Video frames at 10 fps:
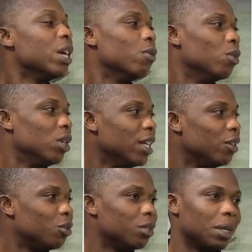it will
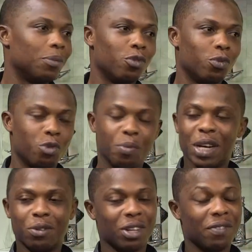lead to, some
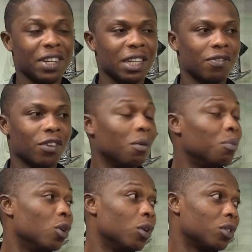women will even develop
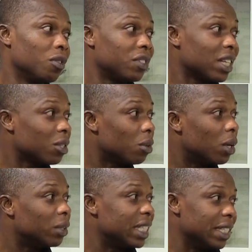loss of
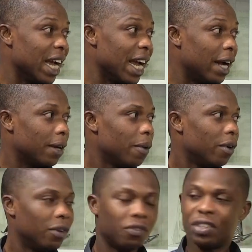sexual desire.
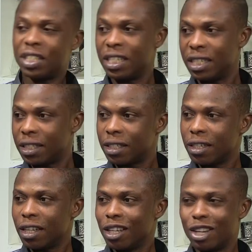Frigidity.
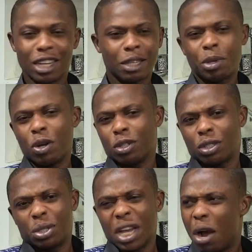Yes,
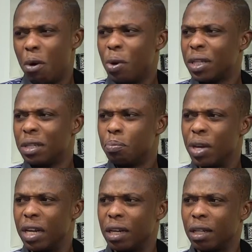because they are always in
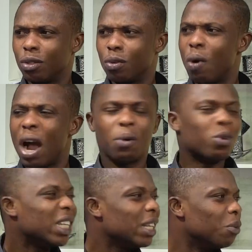pain. So why
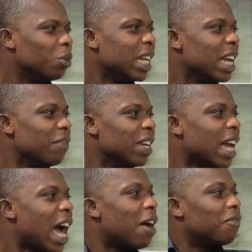would they even
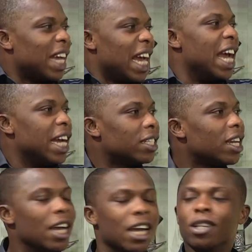have the urge
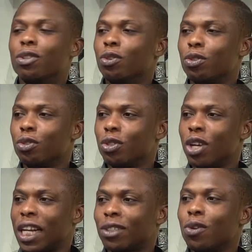
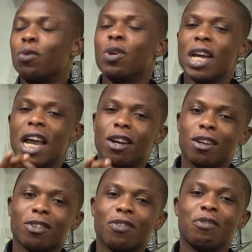to So a
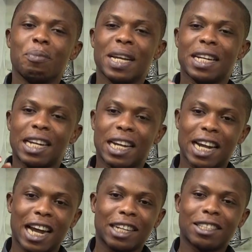lot of women that
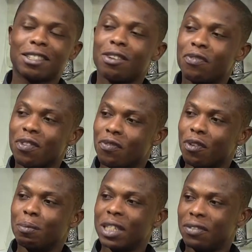are suffering
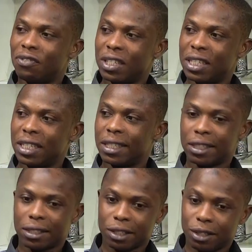from these
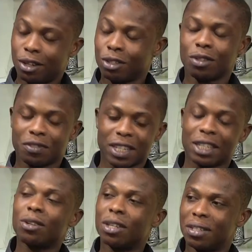frigidities, a loss of
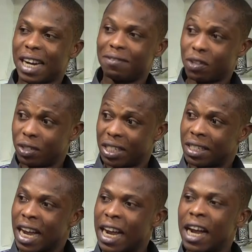sexual drive or
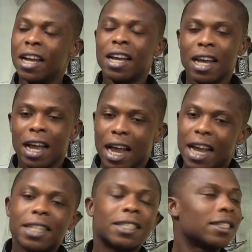desire,
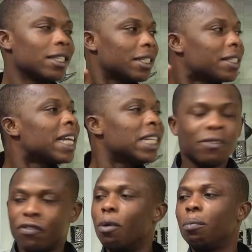it's started
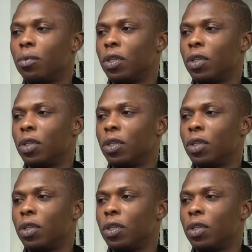from